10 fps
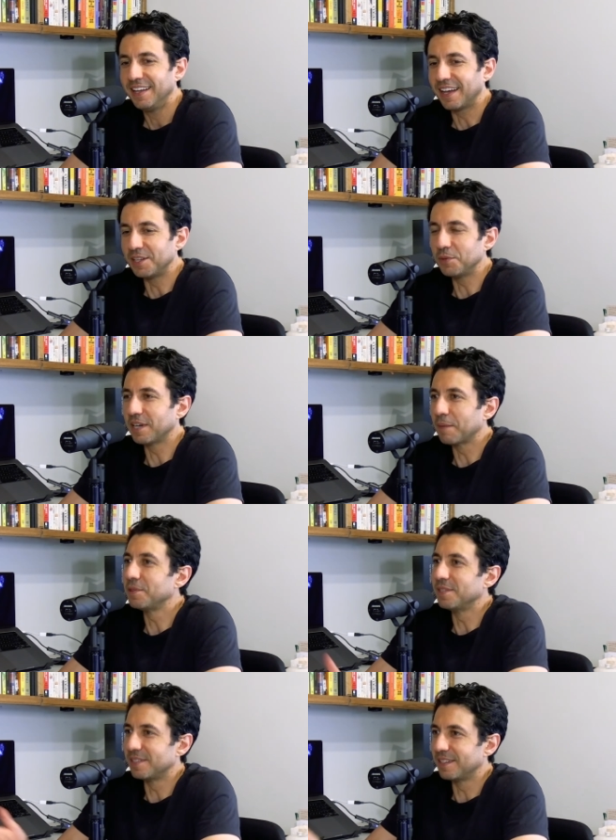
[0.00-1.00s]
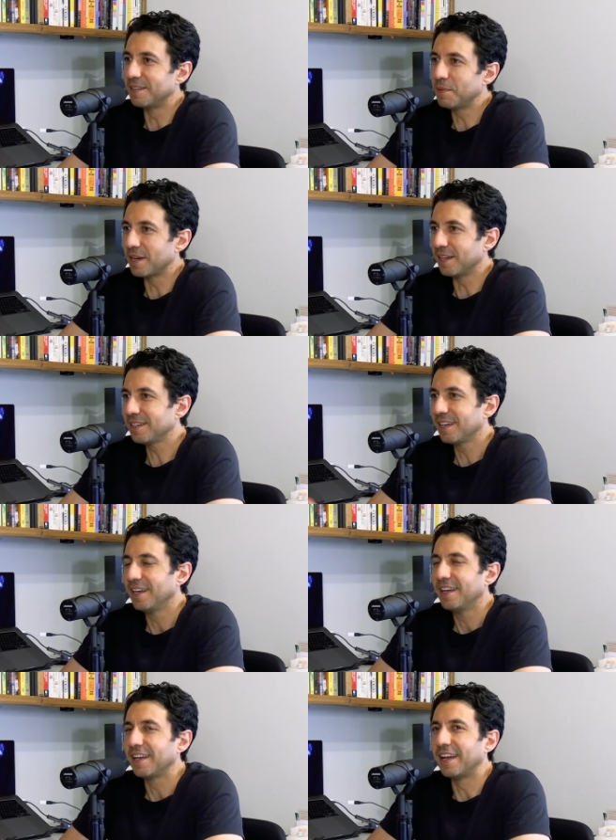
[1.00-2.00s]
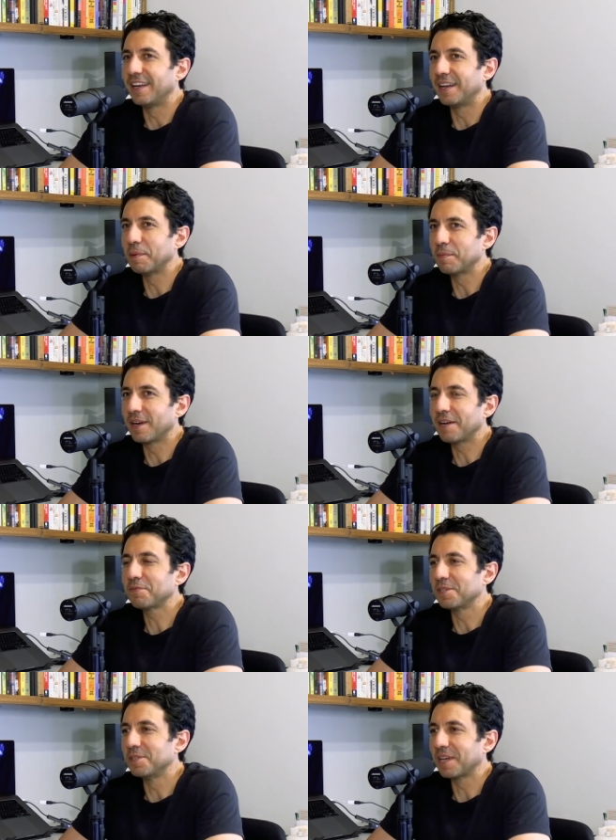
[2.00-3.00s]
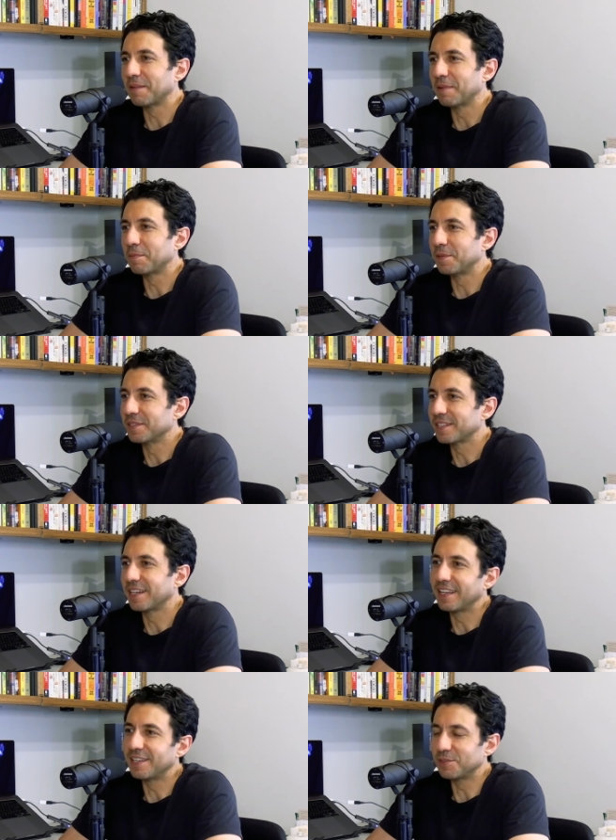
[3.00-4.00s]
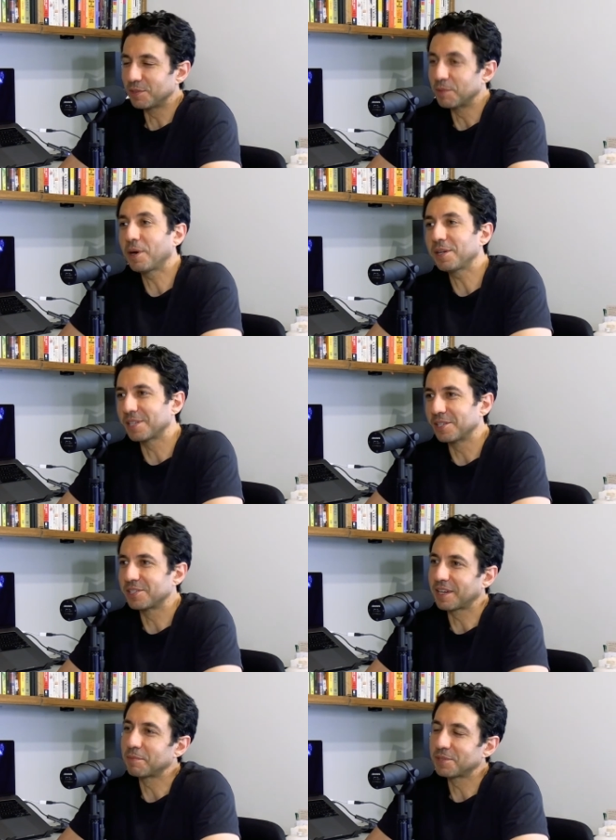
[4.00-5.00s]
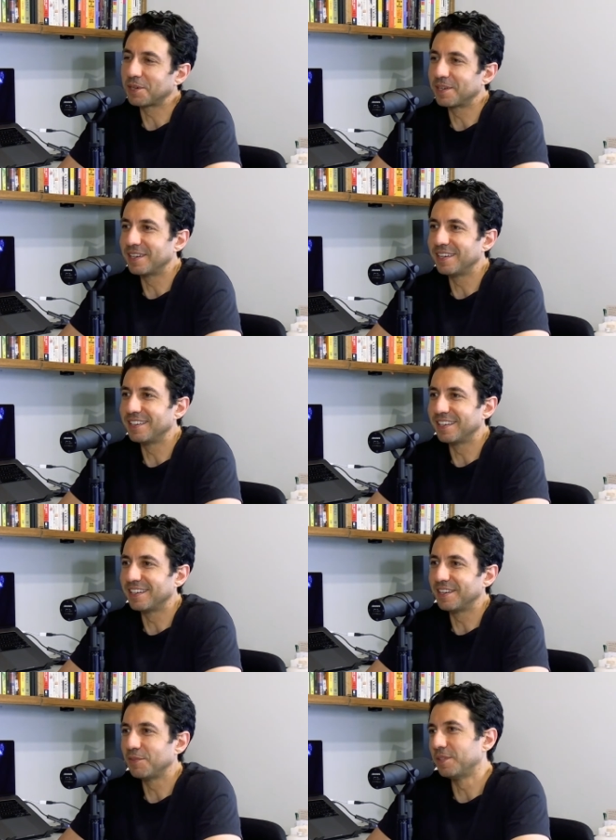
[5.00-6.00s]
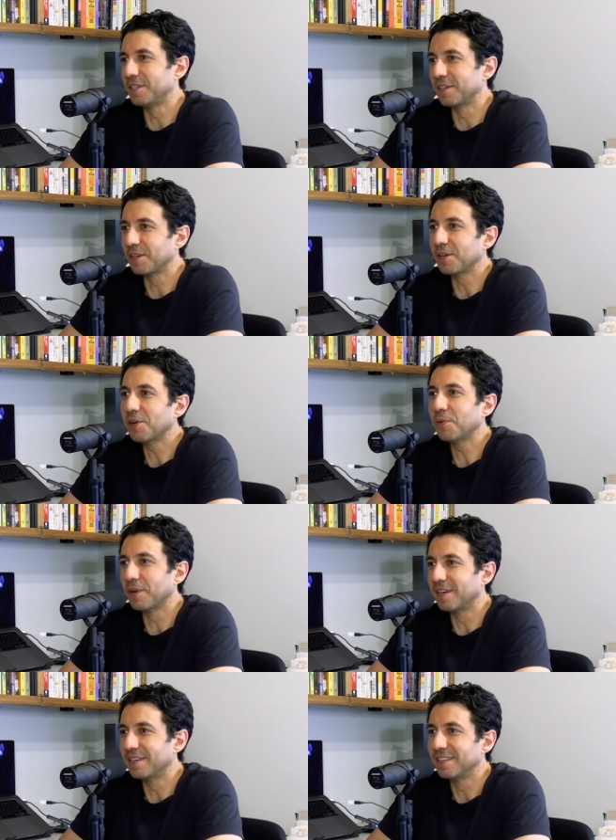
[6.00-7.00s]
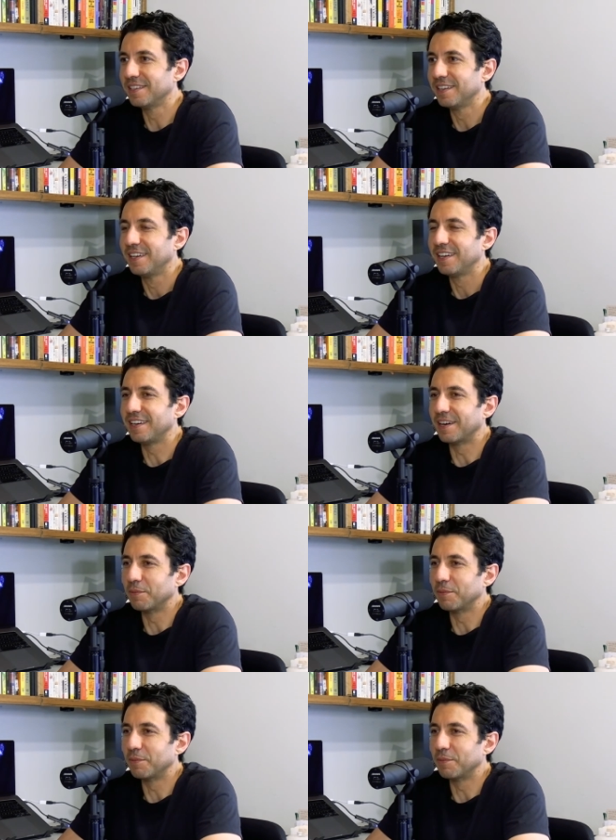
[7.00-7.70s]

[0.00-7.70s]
and you went up and you did the bit. And I remember after you came up and you said, you apologized. You're like, I'm sorry that it didn't go well. I